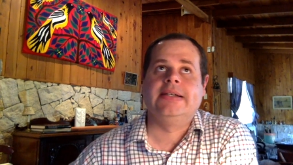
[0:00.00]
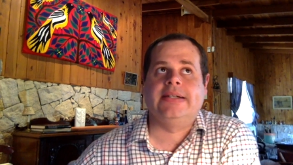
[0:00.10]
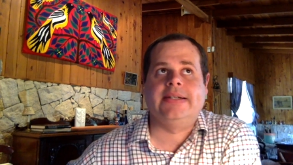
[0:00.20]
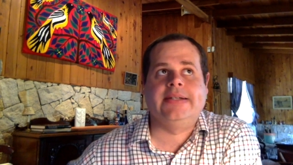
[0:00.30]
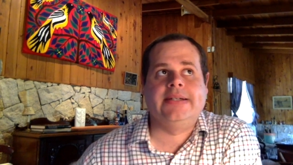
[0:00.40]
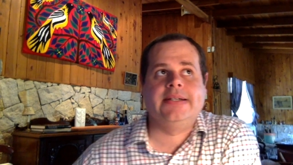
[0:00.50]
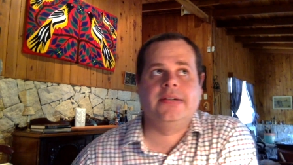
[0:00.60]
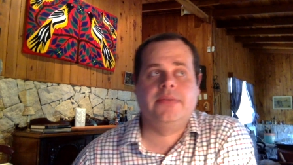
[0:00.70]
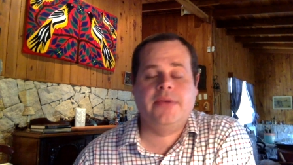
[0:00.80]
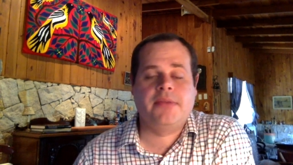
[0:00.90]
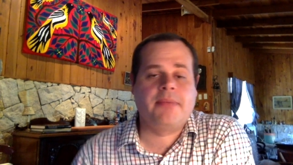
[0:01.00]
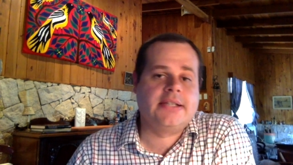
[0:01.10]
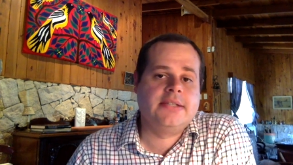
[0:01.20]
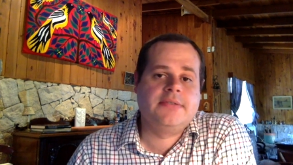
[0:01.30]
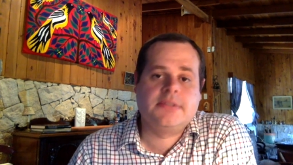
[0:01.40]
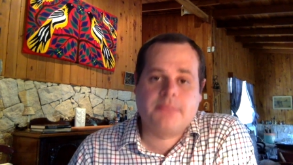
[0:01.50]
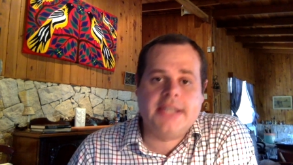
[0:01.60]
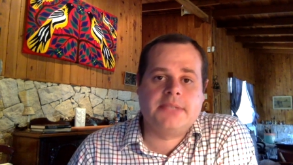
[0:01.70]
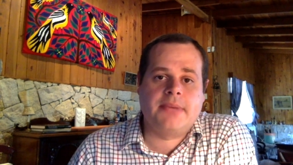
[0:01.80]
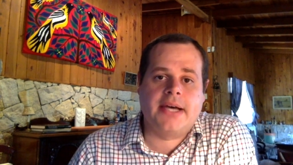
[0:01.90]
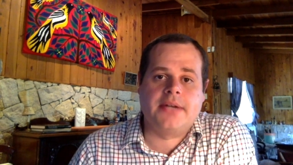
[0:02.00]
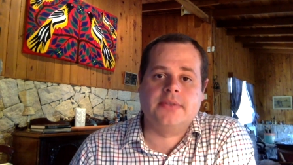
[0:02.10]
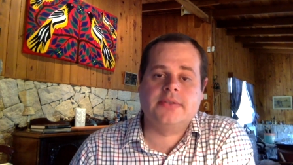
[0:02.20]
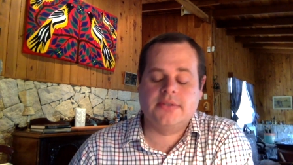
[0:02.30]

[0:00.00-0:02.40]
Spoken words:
with massive space battles.